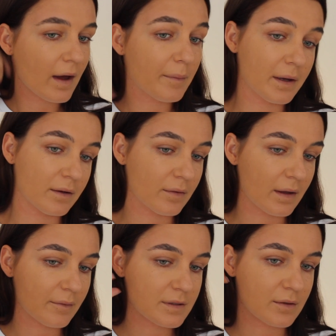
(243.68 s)
I bet you
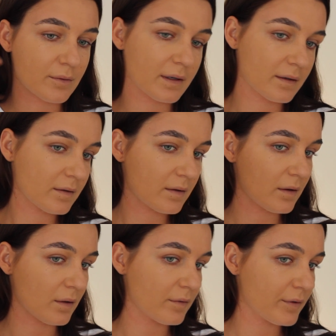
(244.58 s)
that was annoying
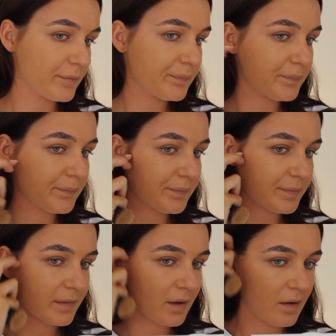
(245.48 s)
a lot of you.
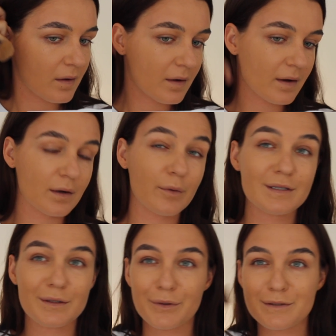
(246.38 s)
It
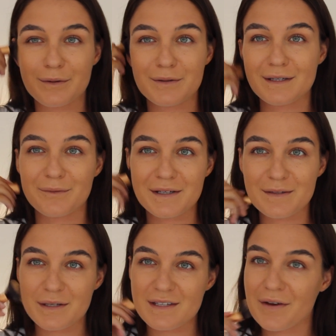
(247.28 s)
always annoys me when someone has
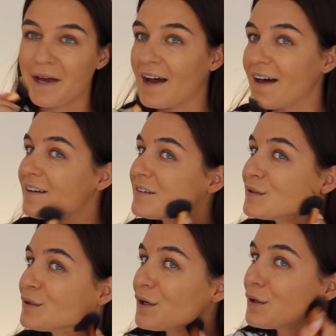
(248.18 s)
a piece of hair
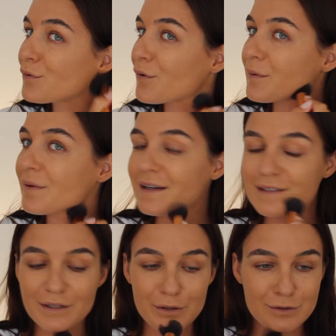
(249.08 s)
in the wrong place
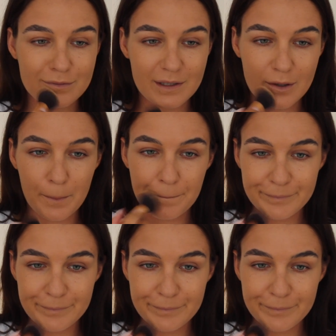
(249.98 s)
in a YouTube video.